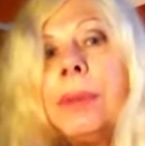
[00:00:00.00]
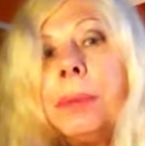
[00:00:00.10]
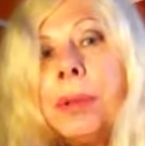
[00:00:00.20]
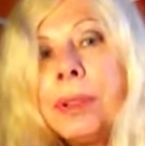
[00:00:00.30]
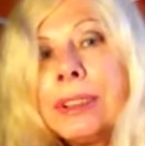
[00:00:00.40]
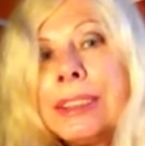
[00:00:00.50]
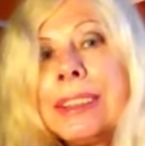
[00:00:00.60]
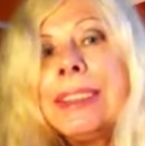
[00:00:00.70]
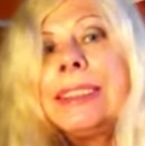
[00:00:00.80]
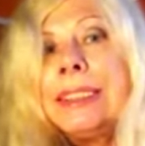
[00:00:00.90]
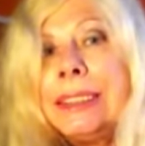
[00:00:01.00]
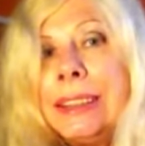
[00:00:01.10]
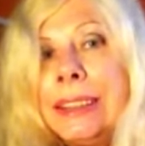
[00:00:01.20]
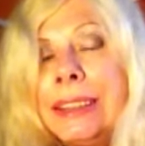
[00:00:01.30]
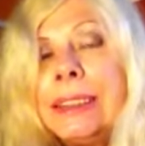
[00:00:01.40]
books,
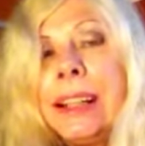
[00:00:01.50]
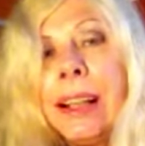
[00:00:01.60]
CDs,